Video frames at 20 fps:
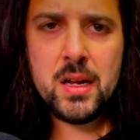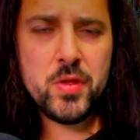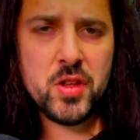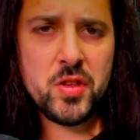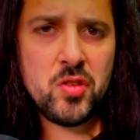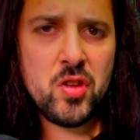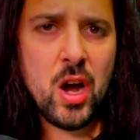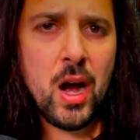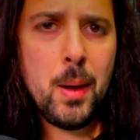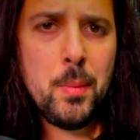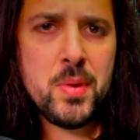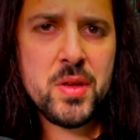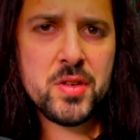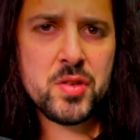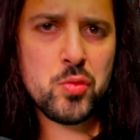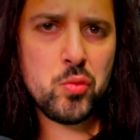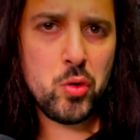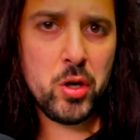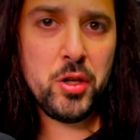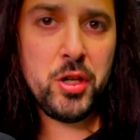The dub
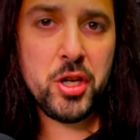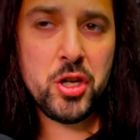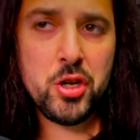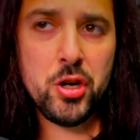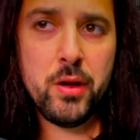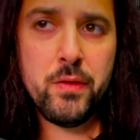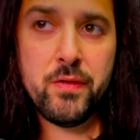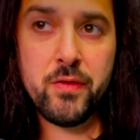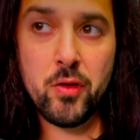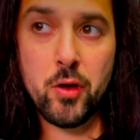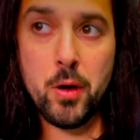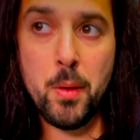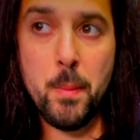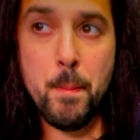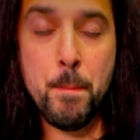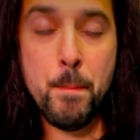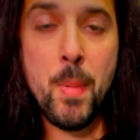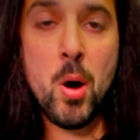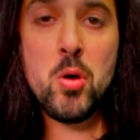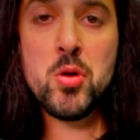is really good for
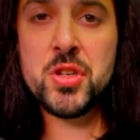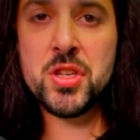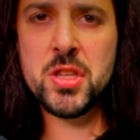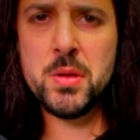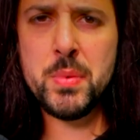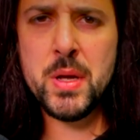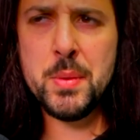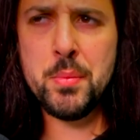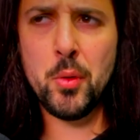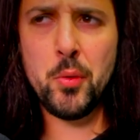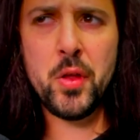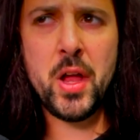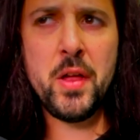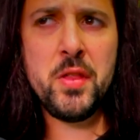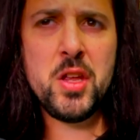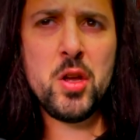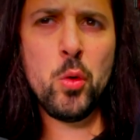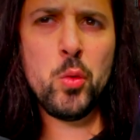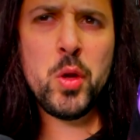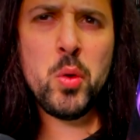most of the people. And
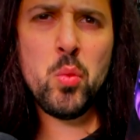the only